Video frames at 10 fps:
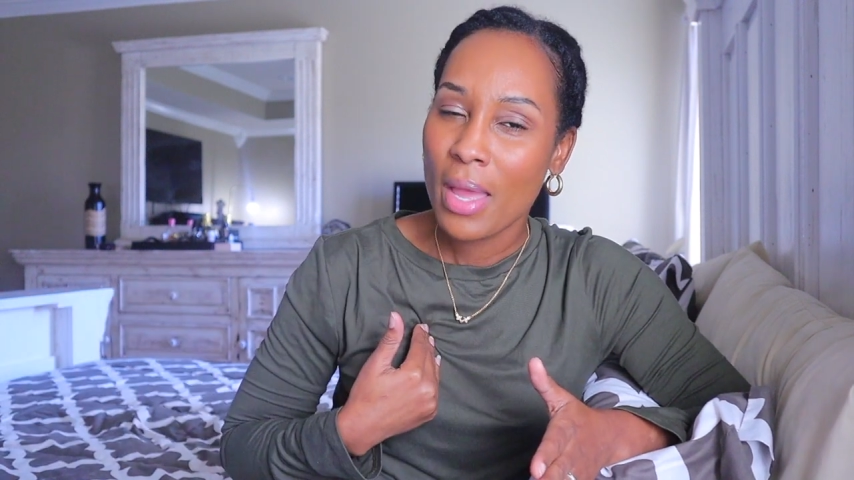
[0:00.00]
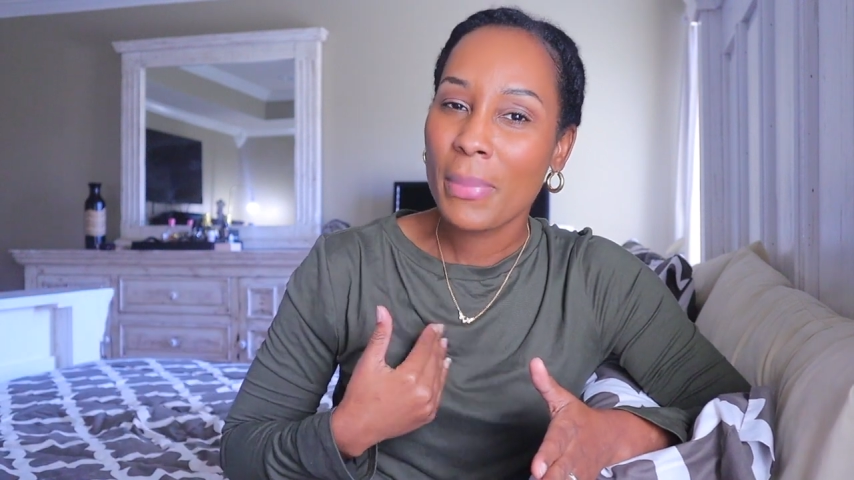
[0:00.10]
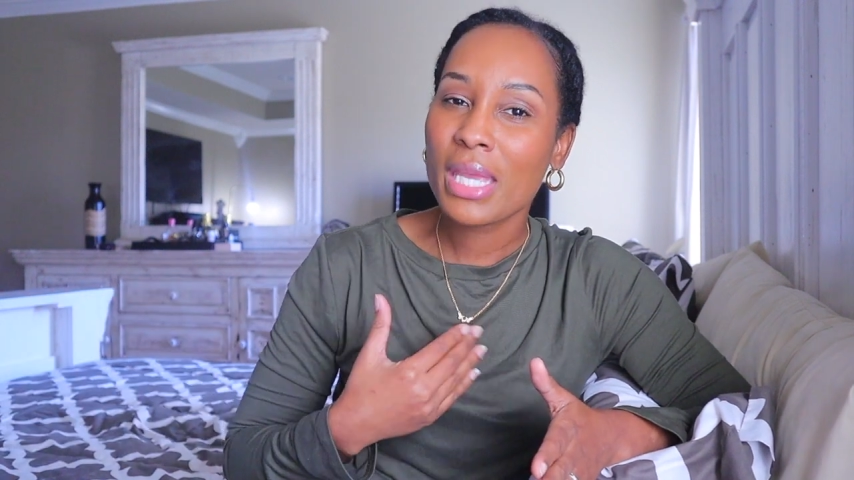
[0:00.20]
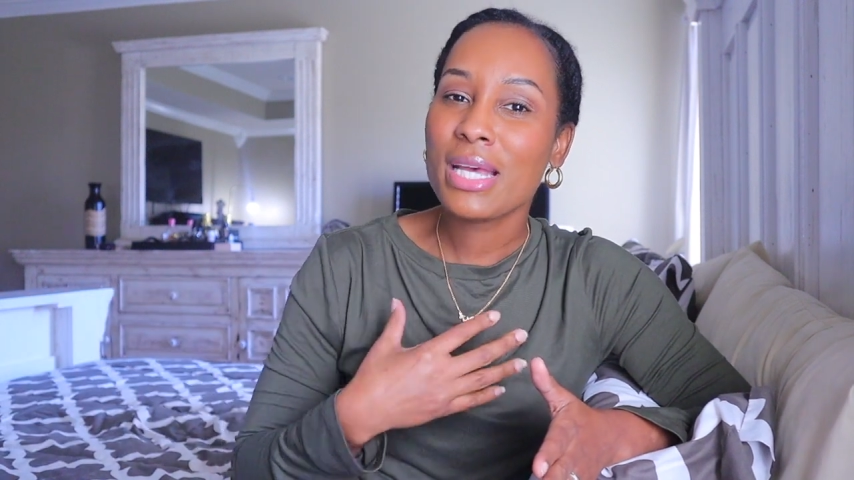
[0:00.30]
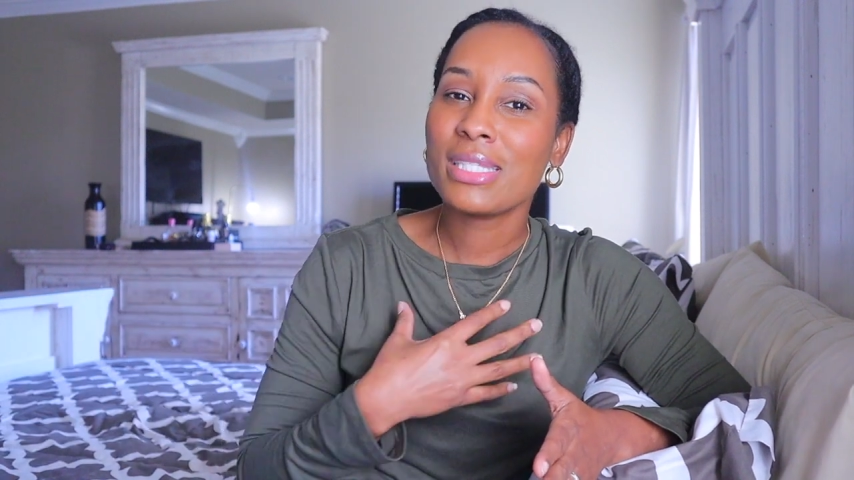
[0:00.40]

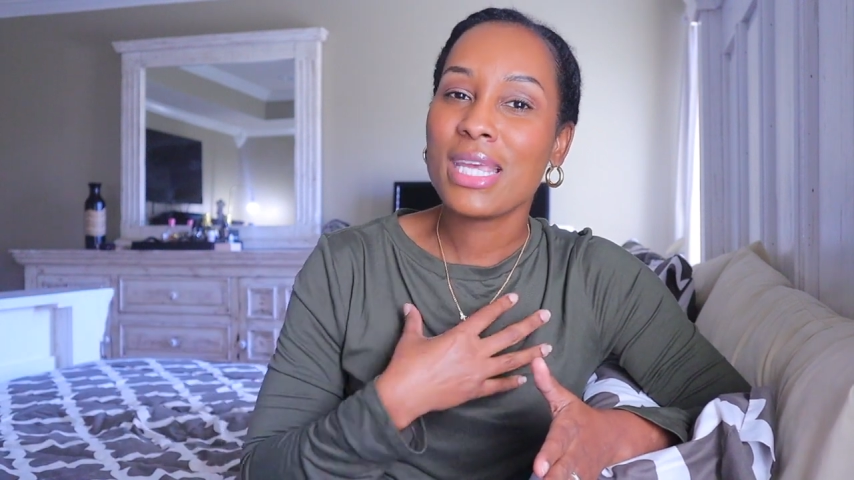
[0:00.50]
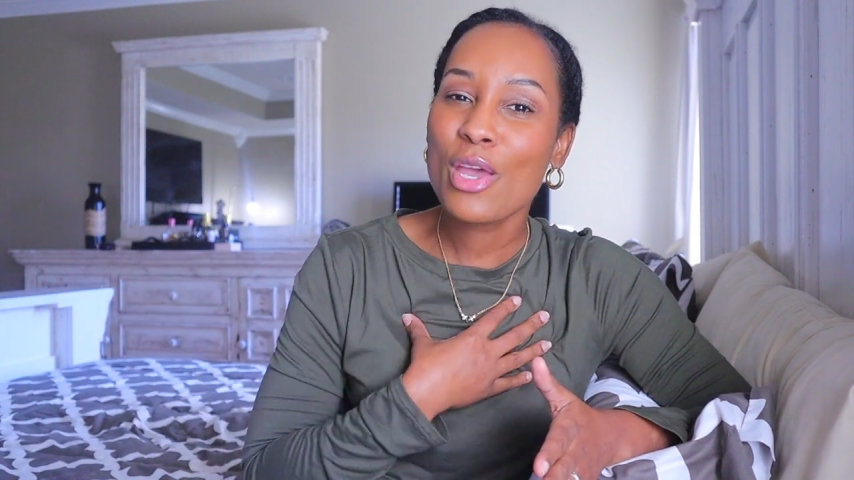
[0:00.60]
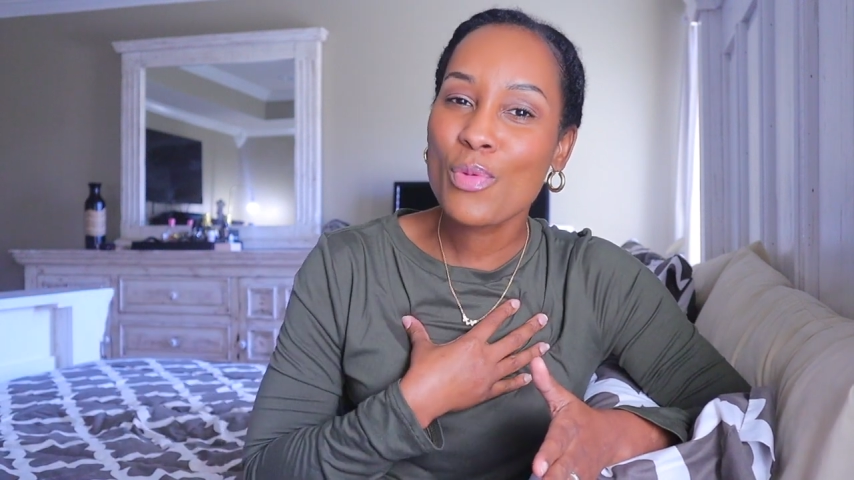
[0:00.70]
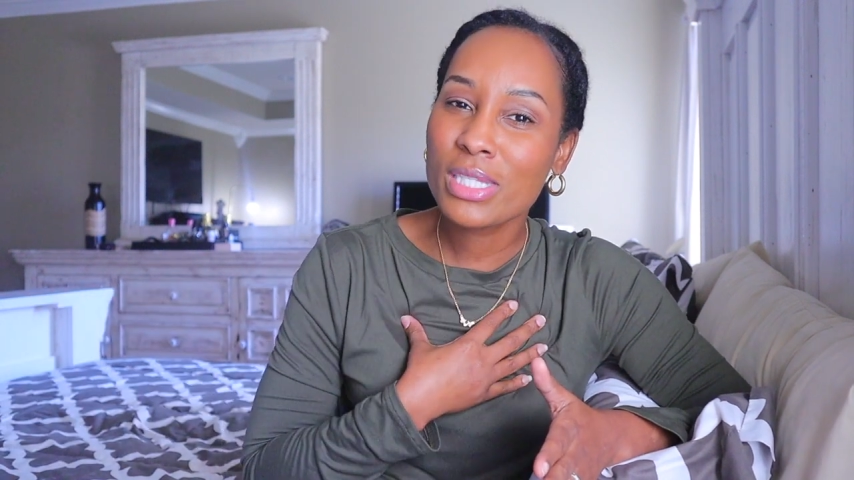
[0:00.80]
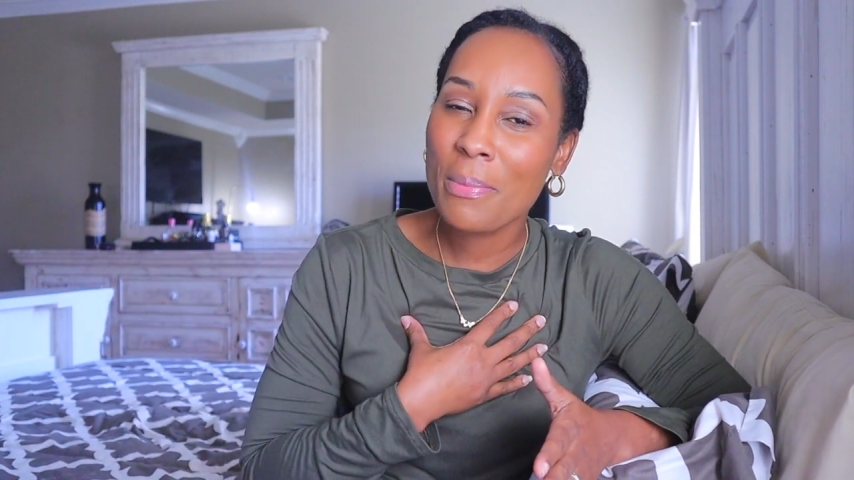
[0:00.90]
because
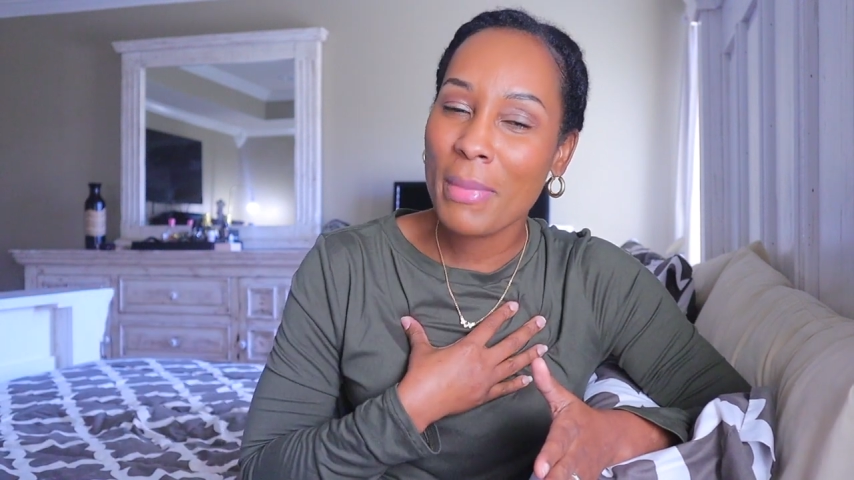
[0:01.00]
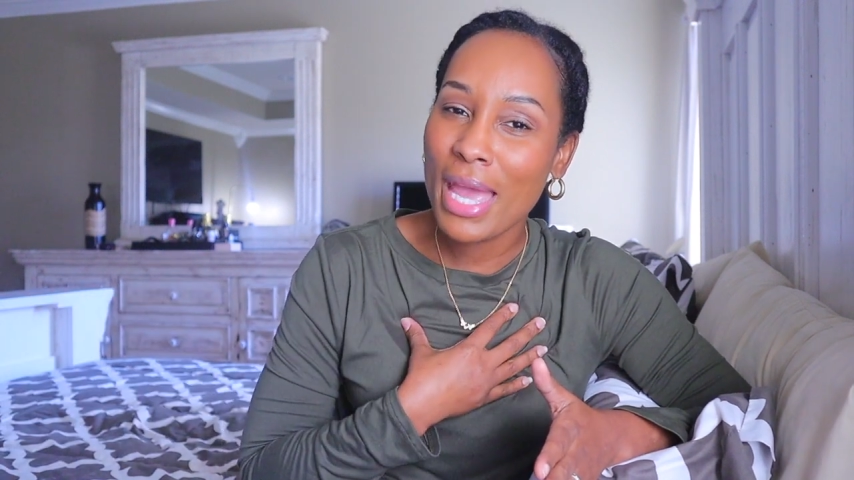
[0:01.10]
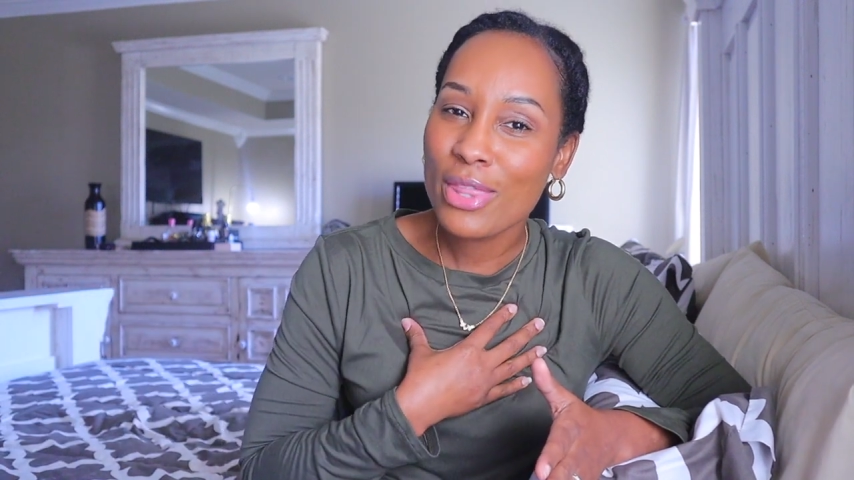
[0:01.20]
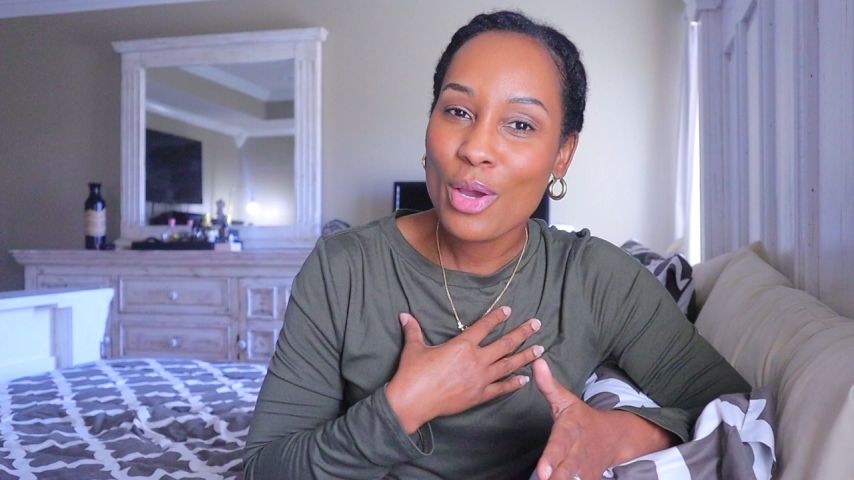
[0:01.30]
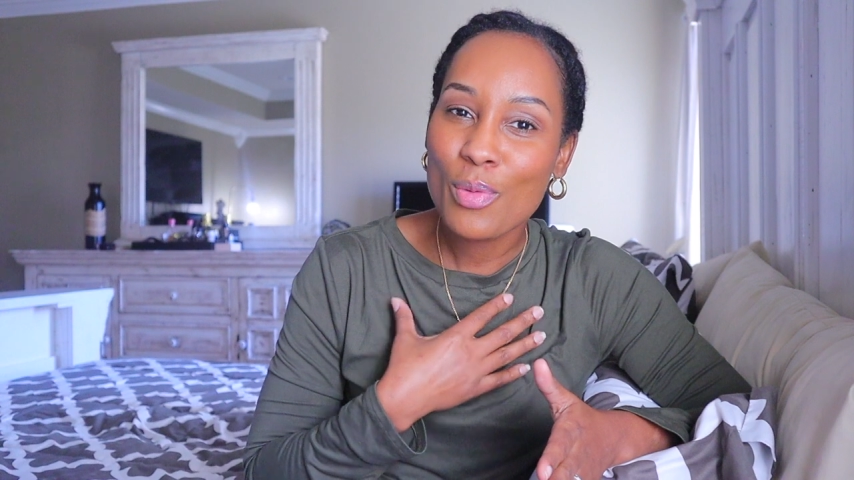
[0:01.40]
he was a
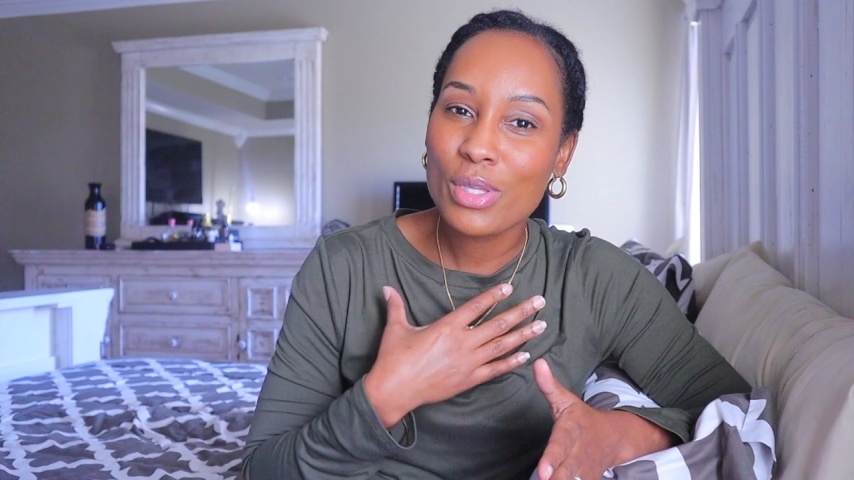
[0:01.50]
man that